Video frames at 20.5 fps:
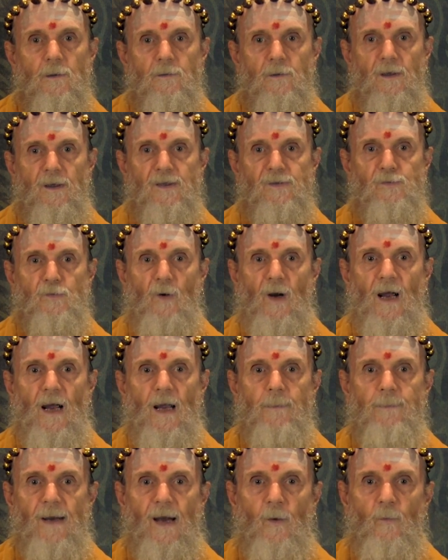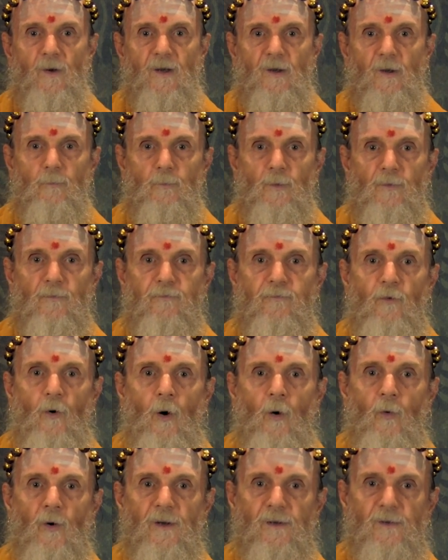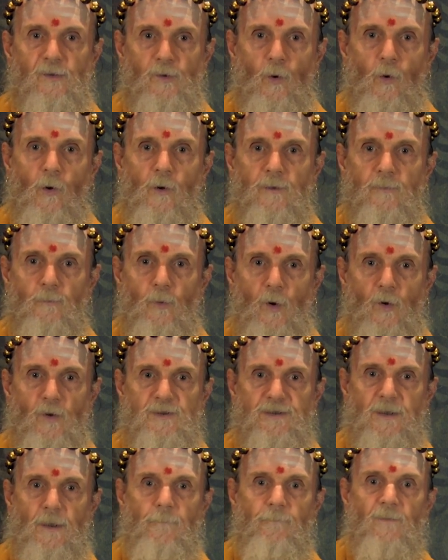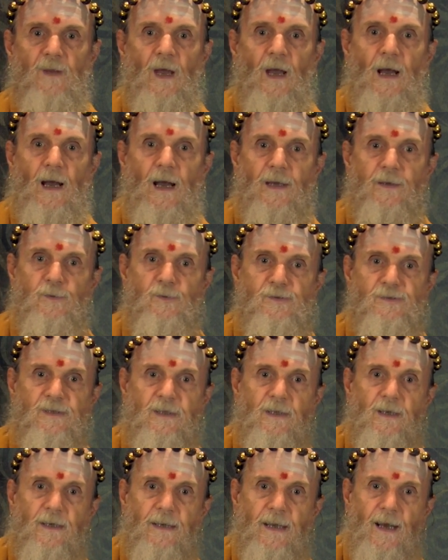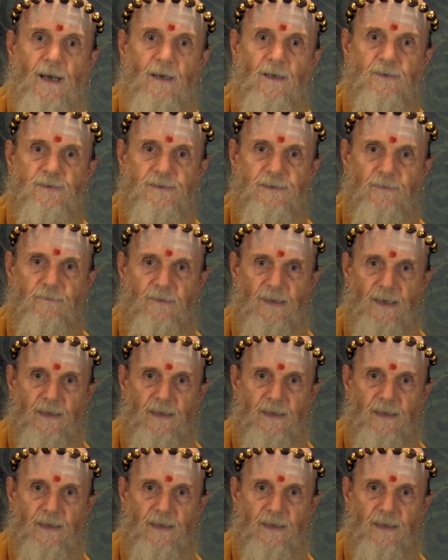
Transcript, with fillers: To describe how we can move forward toward moksha, I use the analogy of